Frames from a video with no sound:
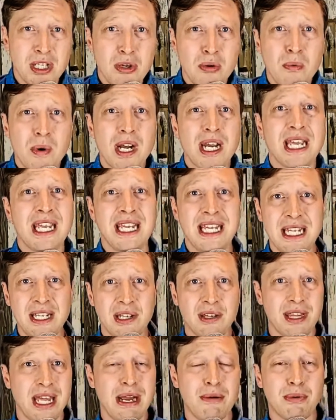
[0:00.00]
you want to
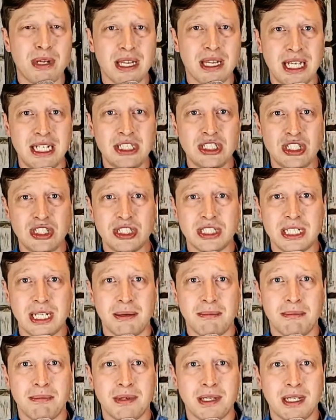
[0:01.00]
heal that
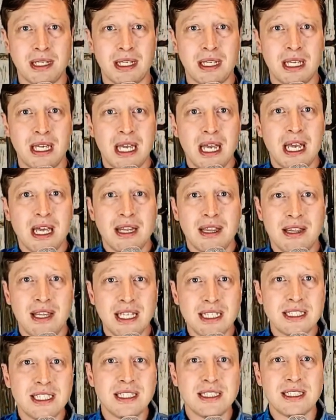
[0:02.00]
relationship.
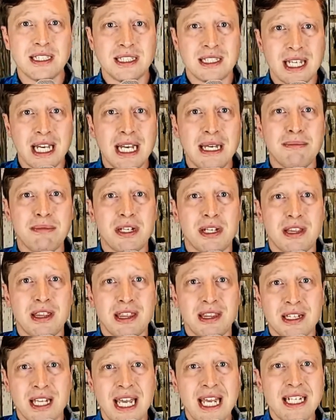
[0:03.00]
This is the time
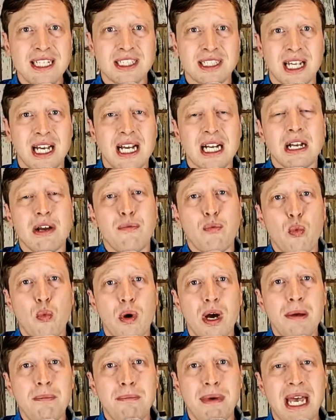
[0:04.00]
to take stock of
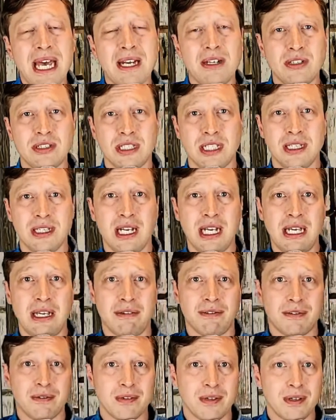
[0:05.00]
what matters in life.